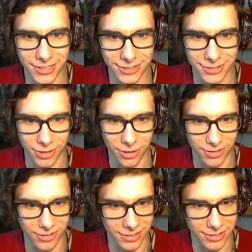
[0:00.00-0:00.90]
so
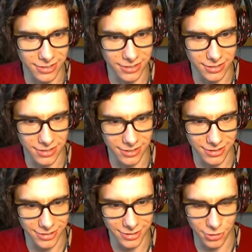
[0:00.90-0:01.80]

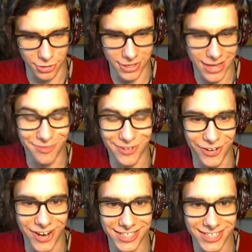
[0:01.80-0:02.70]
so the game
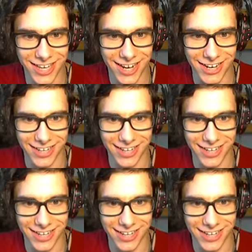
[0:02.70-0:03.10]
crash again.